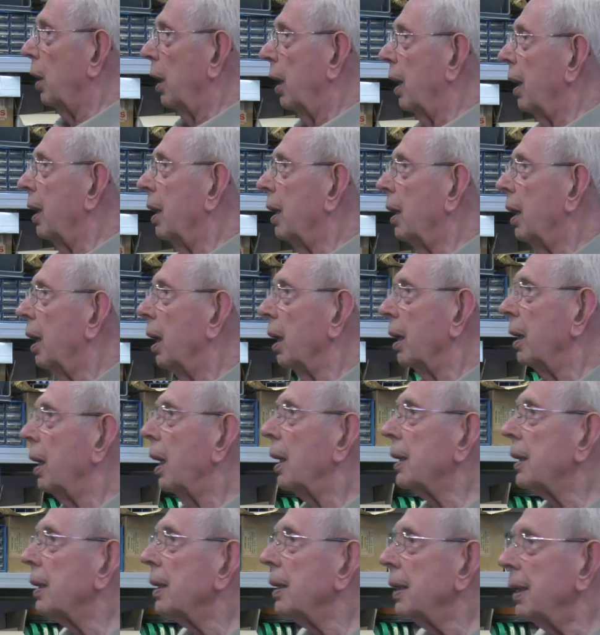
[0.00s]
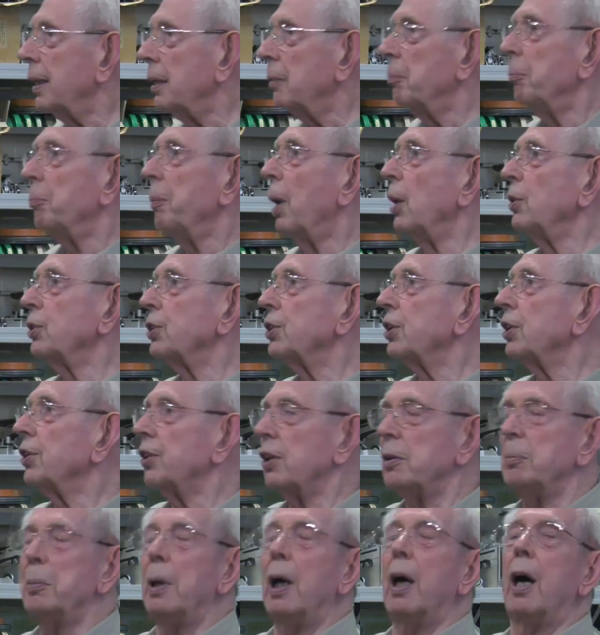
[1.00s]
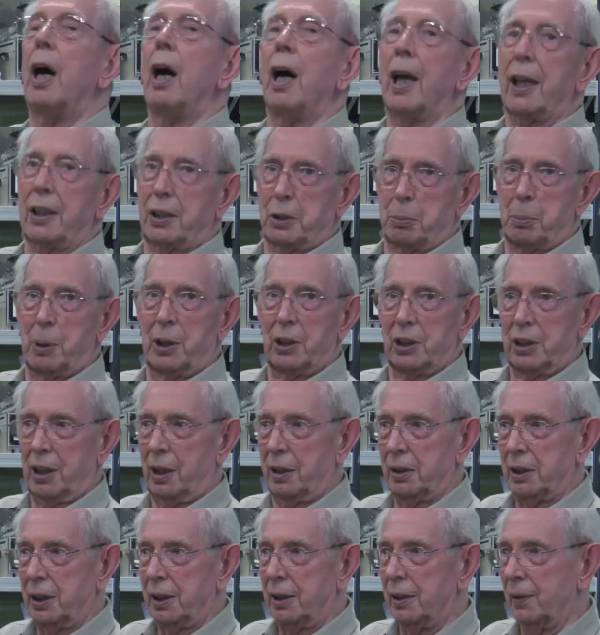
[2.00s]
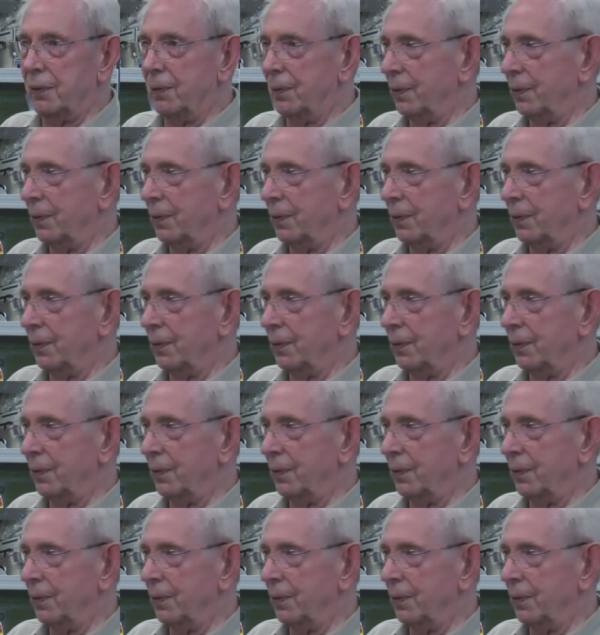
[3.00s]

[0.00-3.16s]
are, luckily, most of them are ex-Marconi.